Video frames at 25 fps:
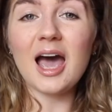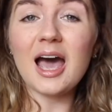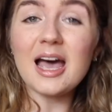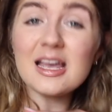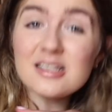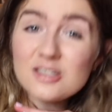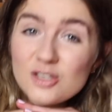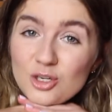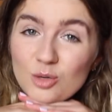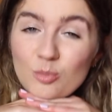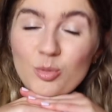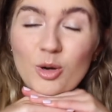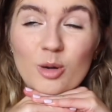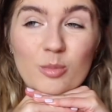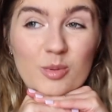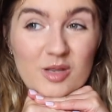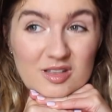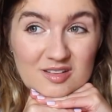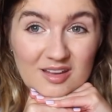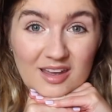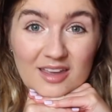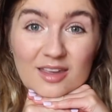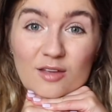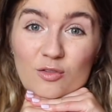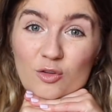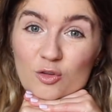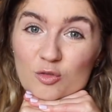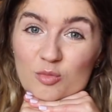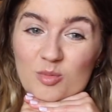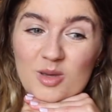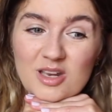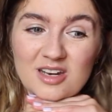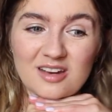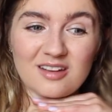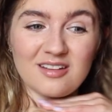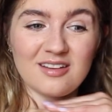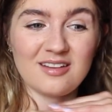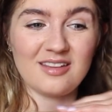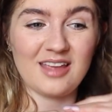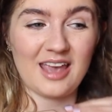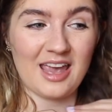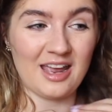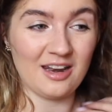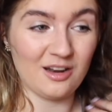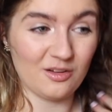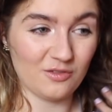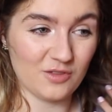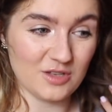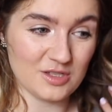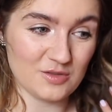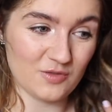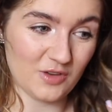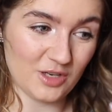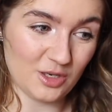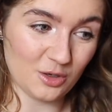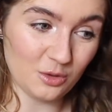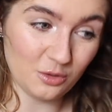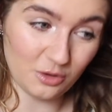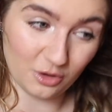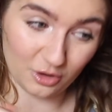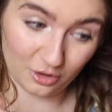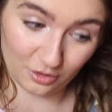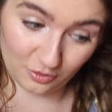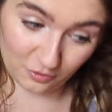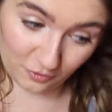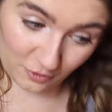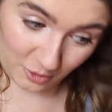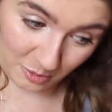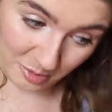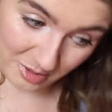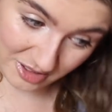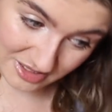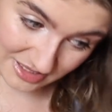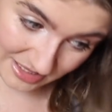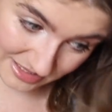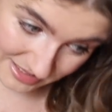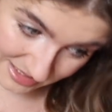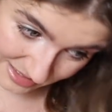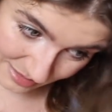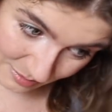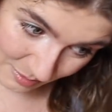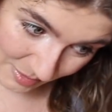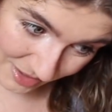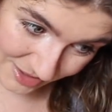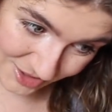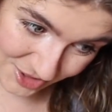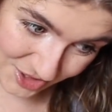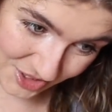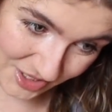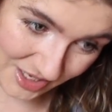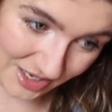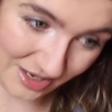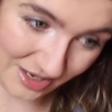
As you can probably tell if you've made it to the end of this video, there are a few books I didn't mention